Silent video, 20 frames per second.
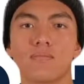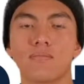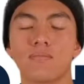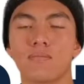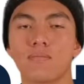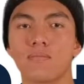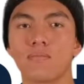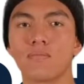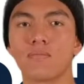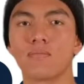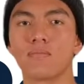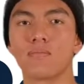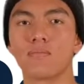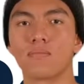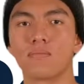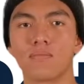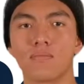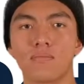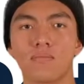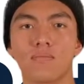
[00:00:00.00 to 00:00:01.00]

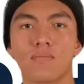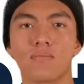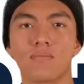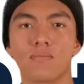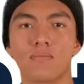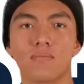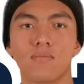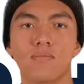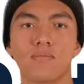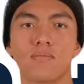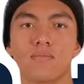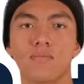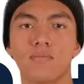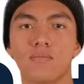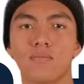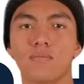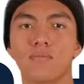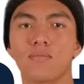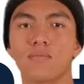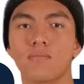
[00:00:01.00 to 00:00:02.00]

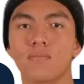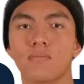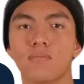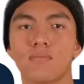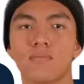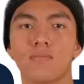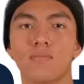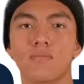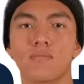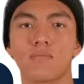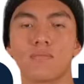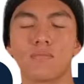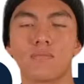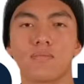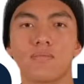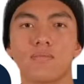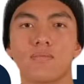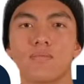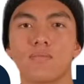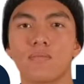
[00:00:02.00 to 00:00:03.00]

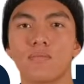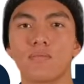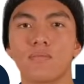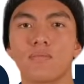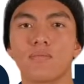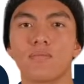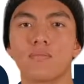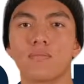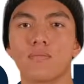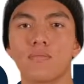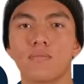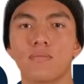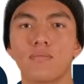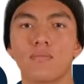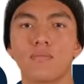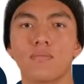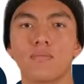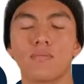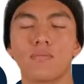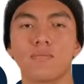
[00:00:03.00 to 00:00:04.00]

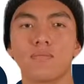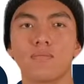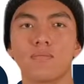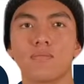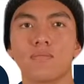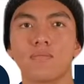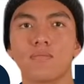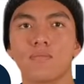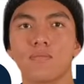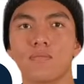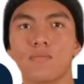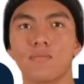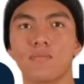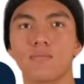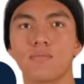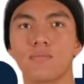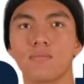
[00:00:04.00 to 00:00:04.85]
This person isn't speaking.